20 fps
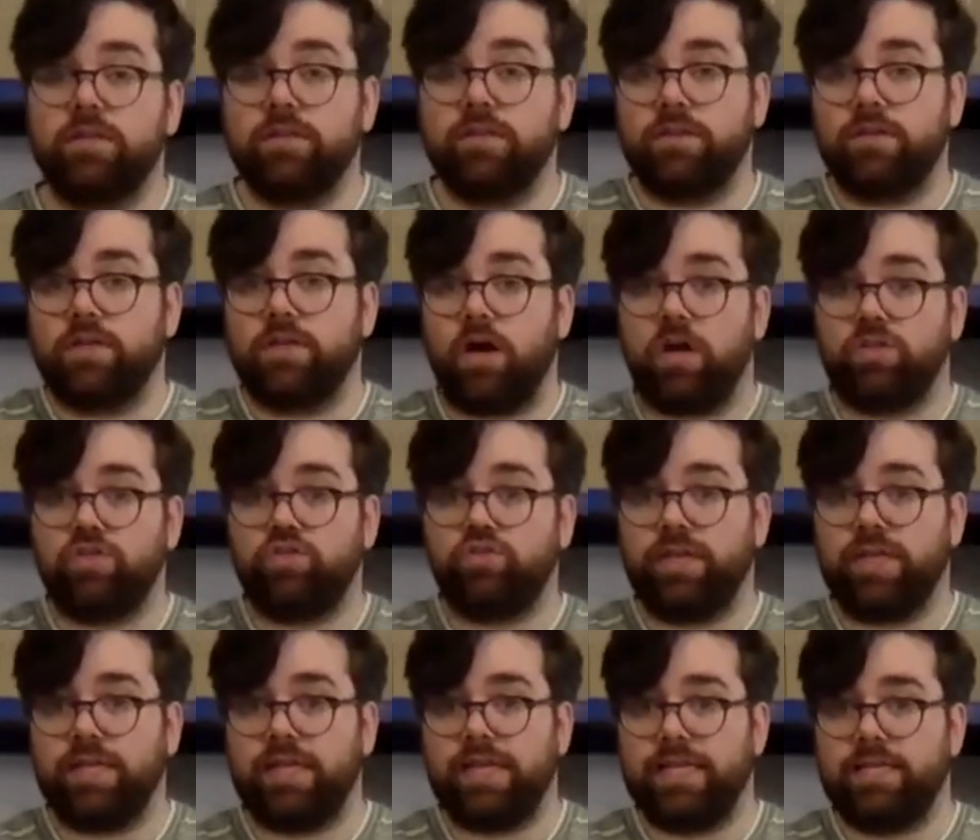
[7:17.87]
cotton
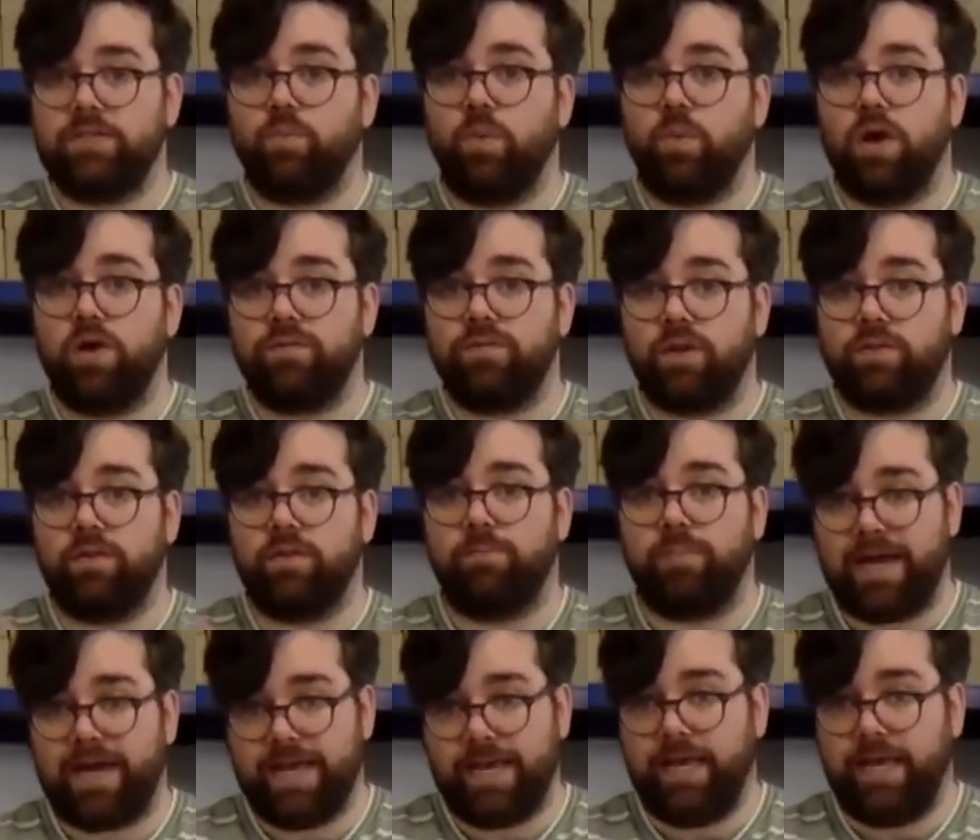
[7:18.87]
drill is woven on the
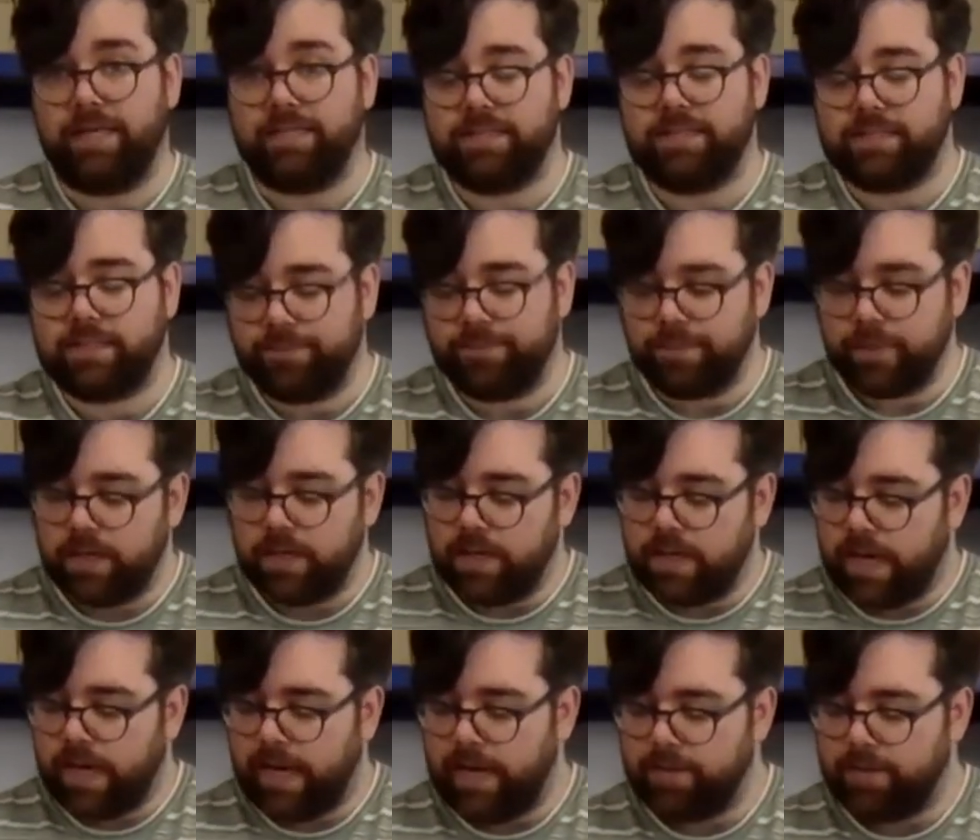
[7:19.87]
bias,
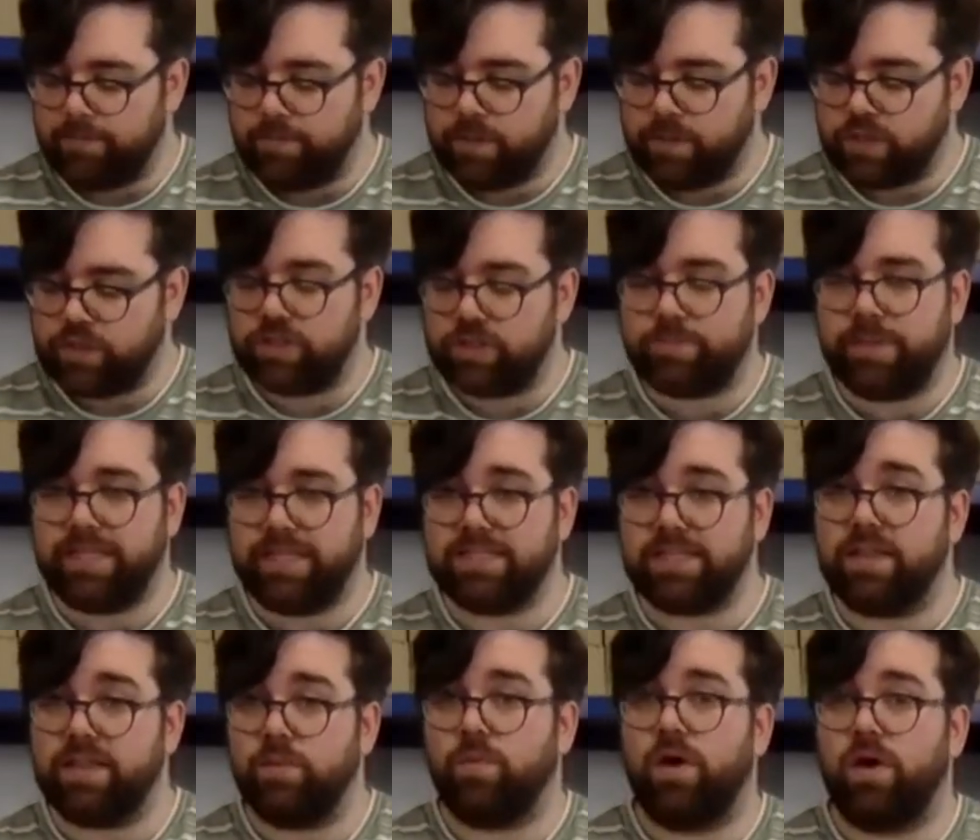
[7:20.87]
which just means that
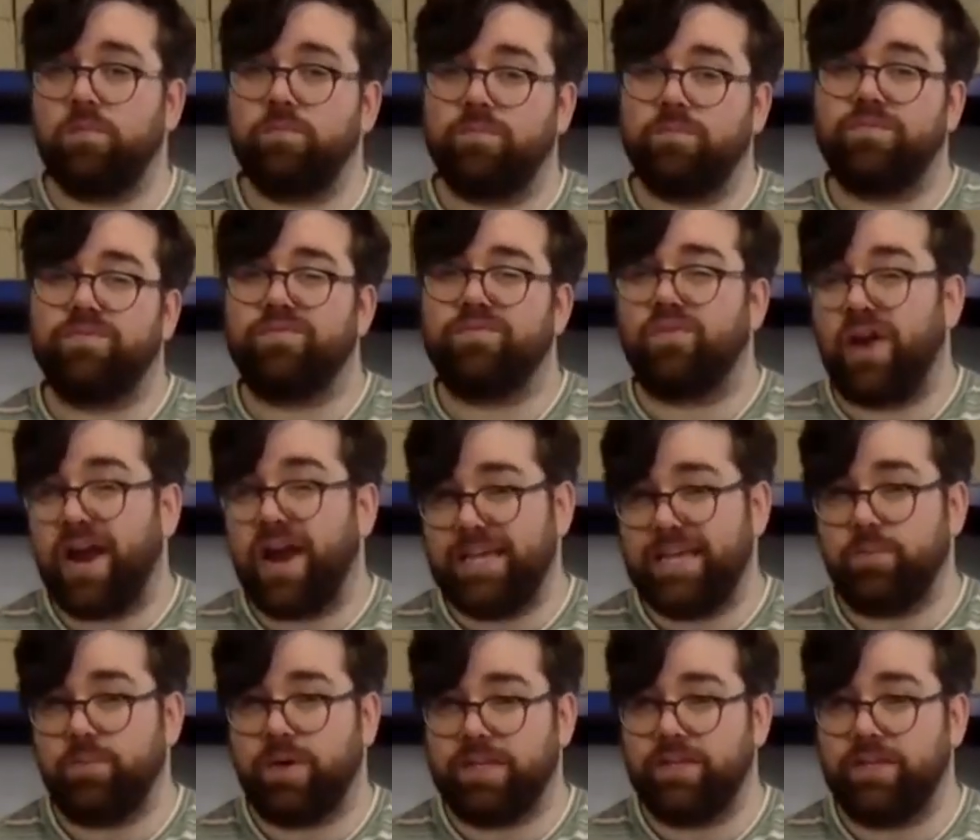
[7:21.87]
they won't fray
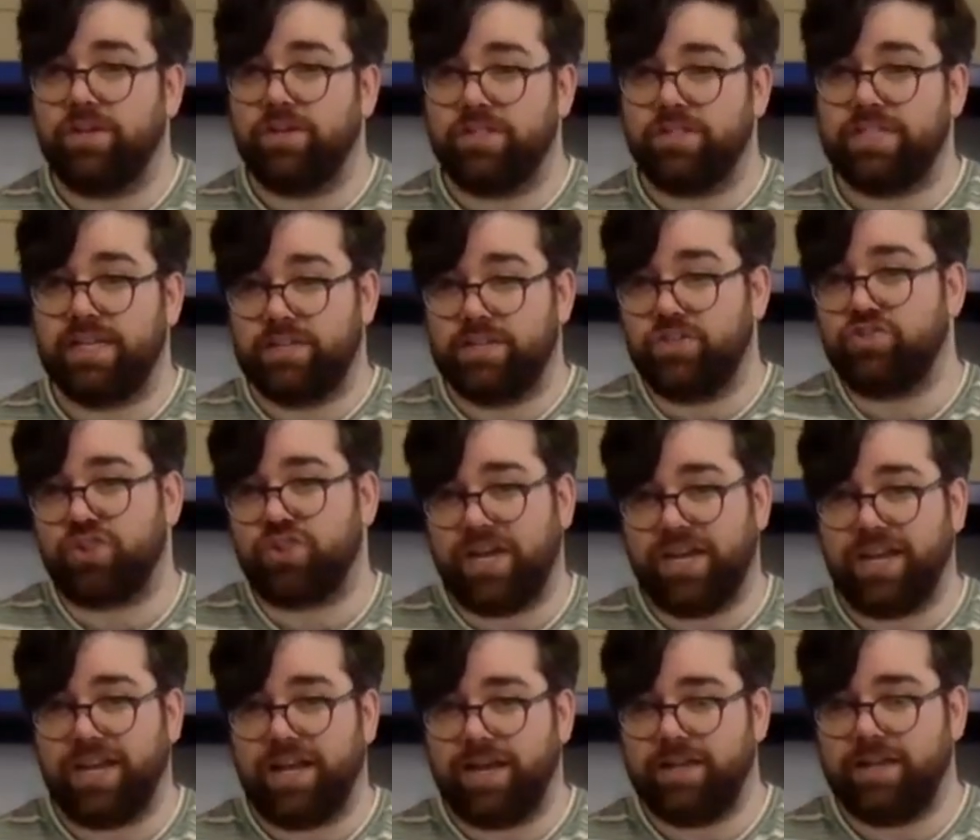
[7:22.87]
when you cut it in a straight
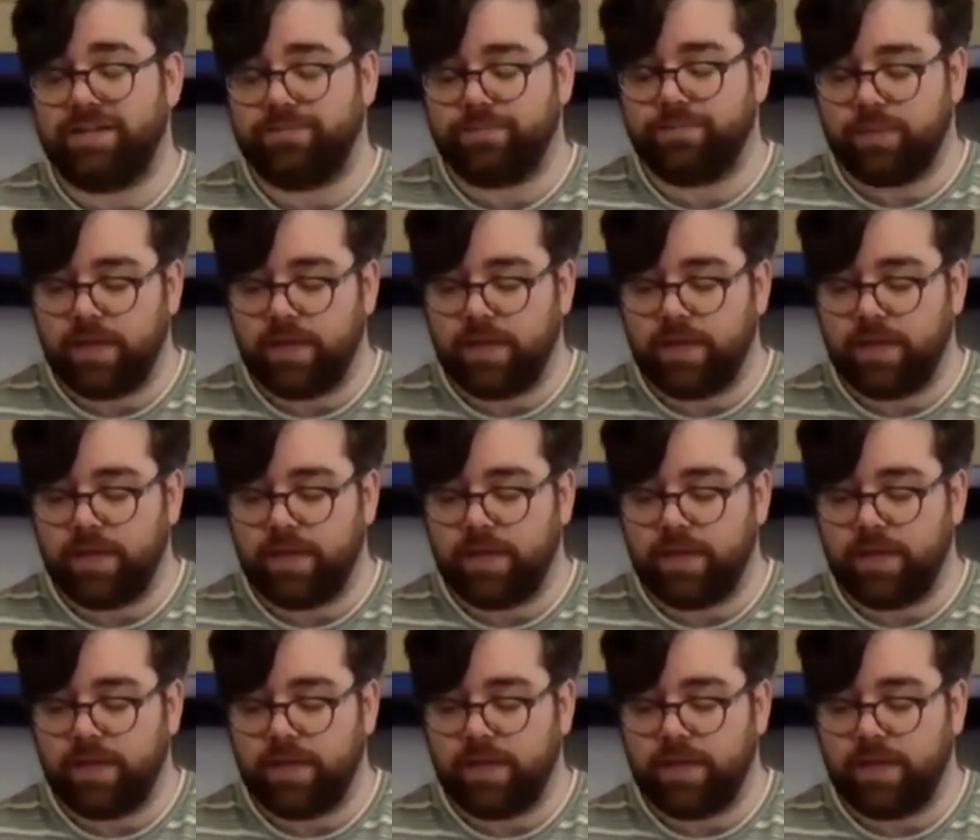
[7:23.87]
line.